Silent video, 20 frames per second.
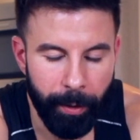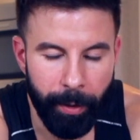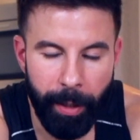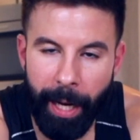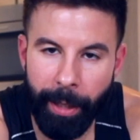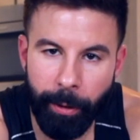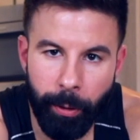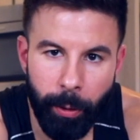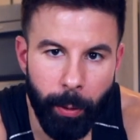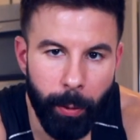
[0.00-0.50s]

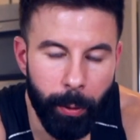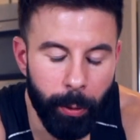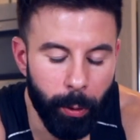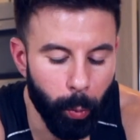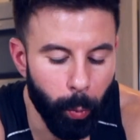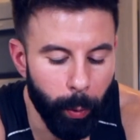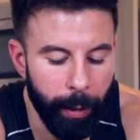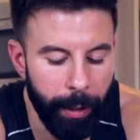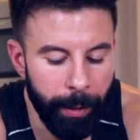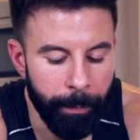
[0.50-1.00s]
Not too
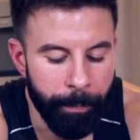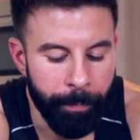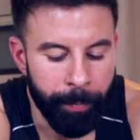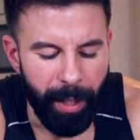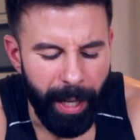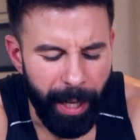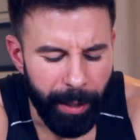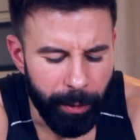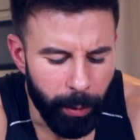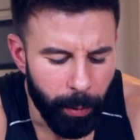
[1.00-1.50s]
sweet,
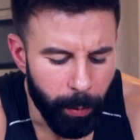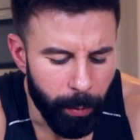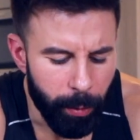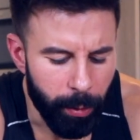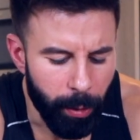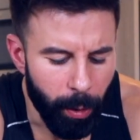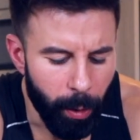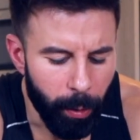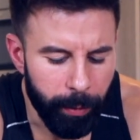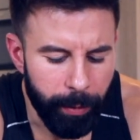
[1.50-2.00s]
not too
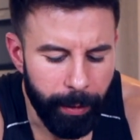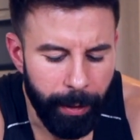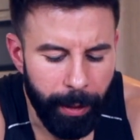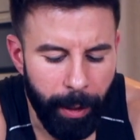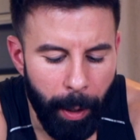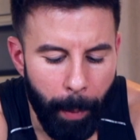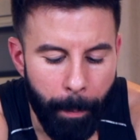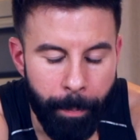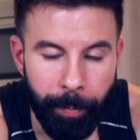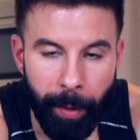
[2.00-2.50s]

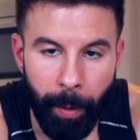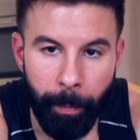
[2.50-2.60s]
salty.